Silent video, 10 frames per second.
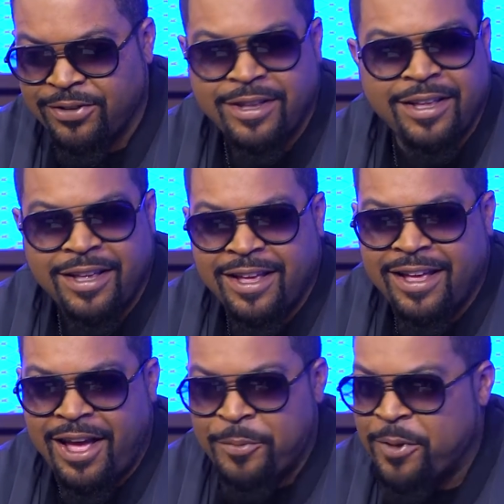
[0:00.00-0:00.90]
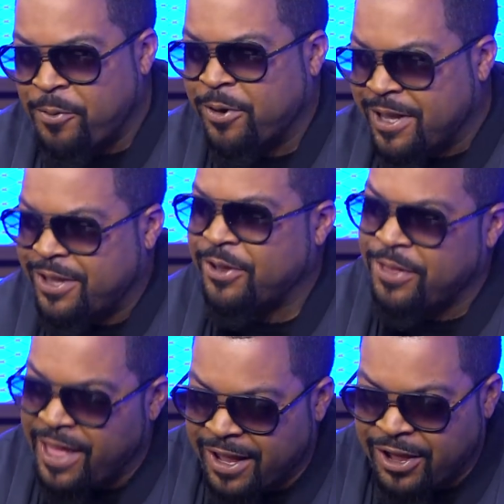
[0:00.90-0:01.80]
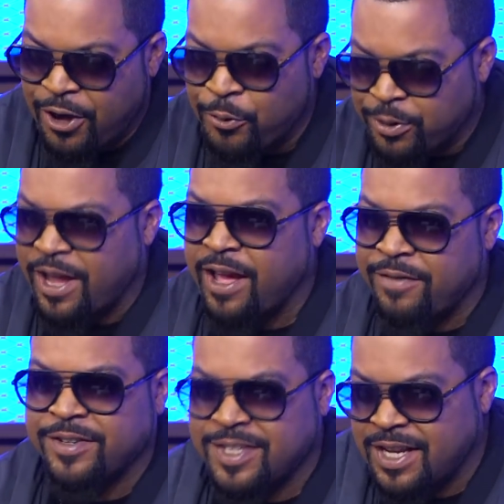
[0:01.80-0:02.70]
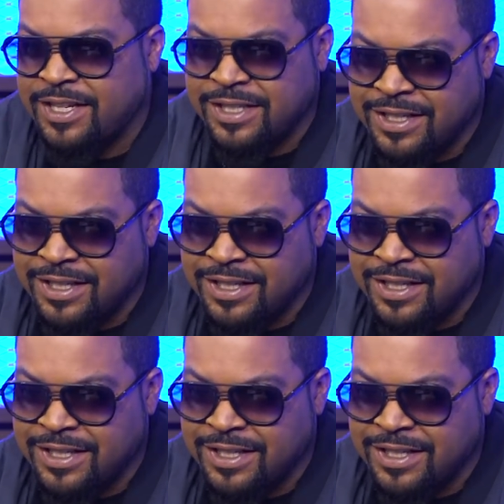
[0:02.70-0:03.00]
I mean, I want to kill that GOAT conversation.